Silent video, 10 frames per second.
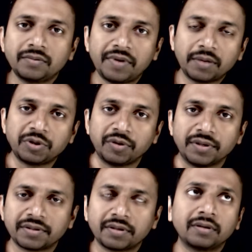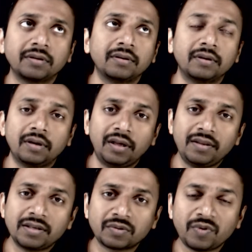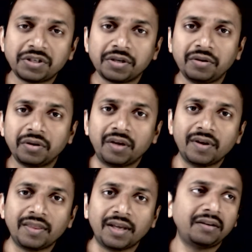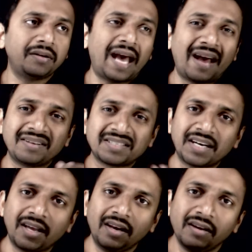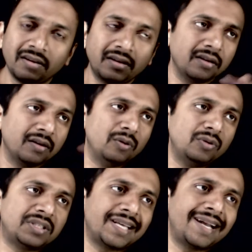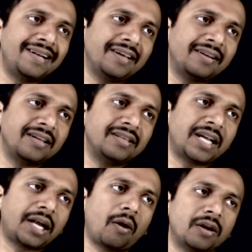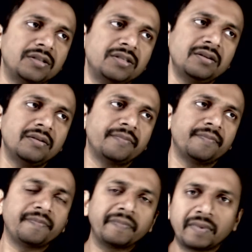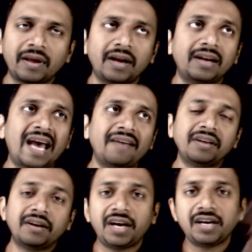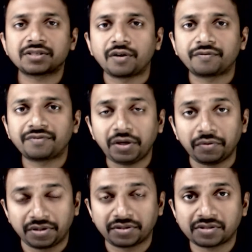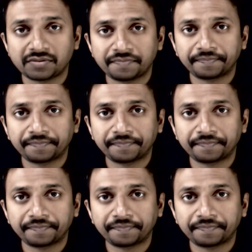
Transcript: So welcome students. In this question, you're given that you have a circle whose center is at origin and having a radius of three units.